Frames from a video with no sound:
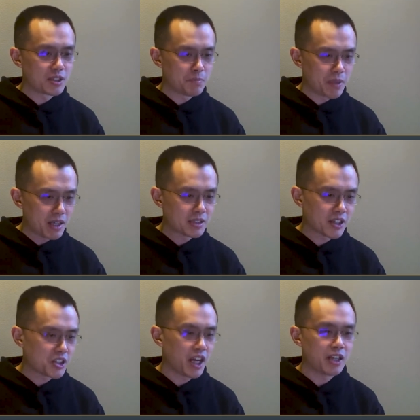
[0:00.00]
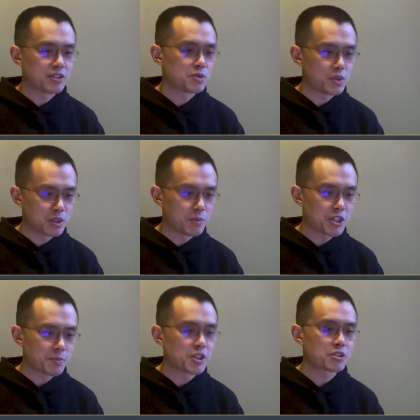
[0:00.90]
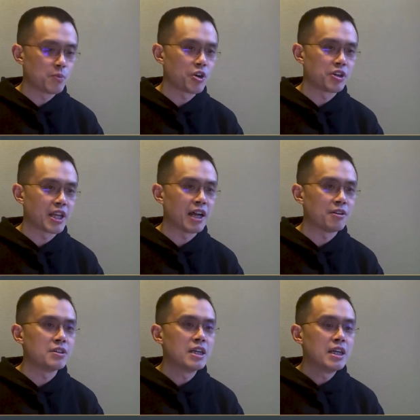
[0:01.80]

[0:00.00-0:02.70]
the biggest exchange is, is much much smaller now.